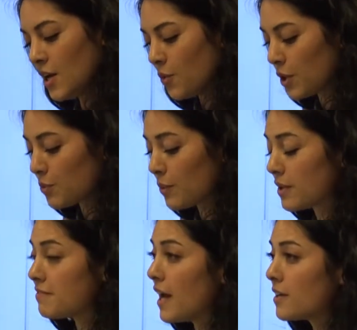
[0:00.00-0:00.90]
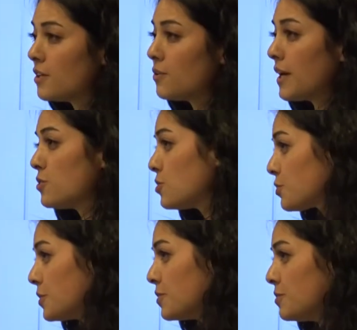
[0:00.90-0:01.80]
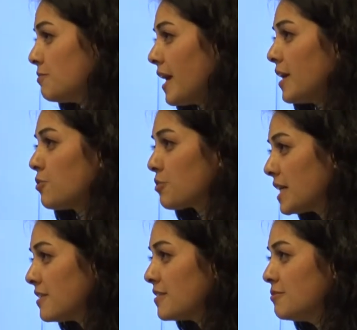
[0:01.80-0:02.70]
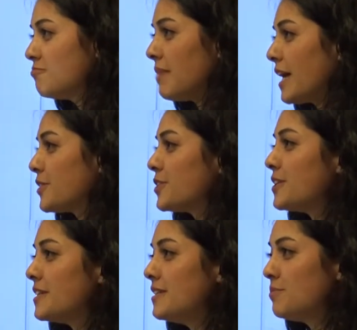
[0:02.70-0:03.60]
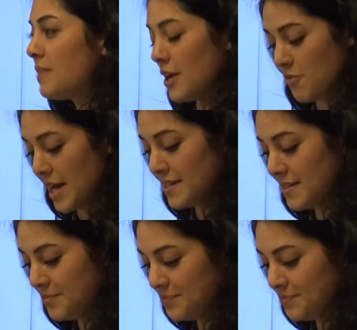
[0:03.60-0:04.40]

with what we value as true and real and good and right.